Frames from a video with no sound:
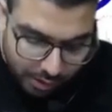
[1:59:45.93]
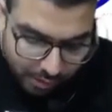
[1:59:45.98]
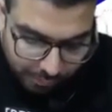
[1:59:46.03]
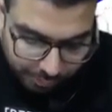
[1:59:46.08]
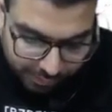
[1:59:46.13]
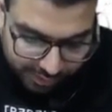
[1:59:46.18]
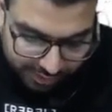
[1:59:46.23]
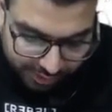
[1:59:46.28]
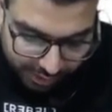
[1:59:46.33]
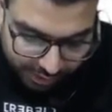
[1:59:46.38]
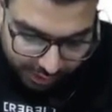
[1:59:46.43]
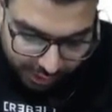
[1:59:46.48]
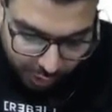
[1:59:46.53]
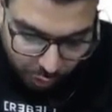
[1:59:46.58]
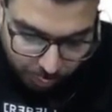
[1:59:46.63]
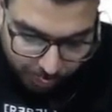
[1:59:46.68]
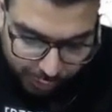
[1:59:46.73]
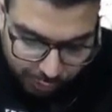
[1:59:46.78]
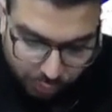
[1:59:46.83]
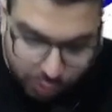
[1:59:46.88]
this 100
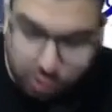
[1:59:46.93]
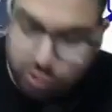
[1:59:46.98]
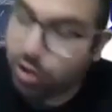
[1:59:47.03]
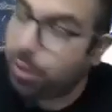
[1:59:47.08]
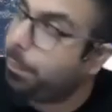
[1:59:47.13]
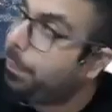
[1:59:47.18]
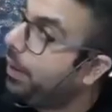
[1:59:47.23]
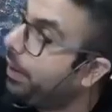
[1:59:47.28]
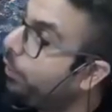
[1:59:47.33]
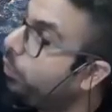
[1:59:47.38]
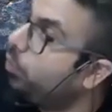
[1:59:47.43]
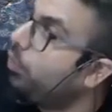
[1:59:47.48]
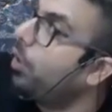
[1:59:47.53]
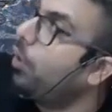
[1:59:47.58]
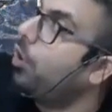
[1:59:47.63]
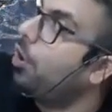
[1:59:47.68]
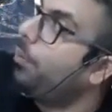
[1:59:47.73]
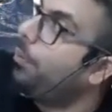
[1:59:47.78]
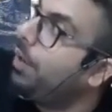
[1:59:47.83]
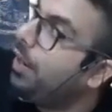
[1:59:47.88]
rupees which you have paid to the
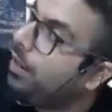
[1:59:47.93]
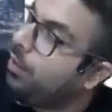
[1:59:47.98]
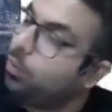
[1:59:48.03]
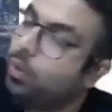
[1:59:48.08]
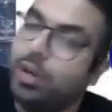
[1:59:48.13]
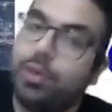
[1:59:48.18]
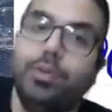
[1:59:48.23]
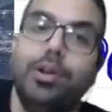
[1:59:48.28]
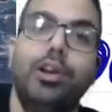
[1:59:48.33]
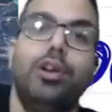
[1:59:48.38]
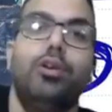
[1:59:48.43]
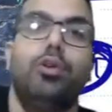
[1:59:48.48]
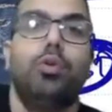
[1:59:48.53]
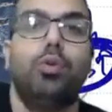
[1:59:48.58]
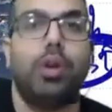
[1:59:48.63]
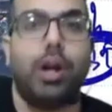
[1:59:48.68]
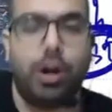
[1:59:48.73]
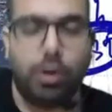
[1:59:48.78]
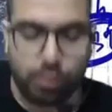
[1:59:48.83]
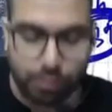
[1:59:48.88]
government, what will you do
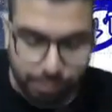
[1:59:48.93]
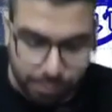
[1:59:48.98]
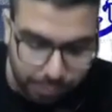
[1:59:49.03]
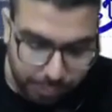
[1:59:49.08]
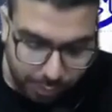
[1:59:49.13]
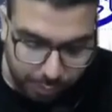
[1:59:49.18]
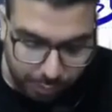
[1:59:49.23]
now? Baba,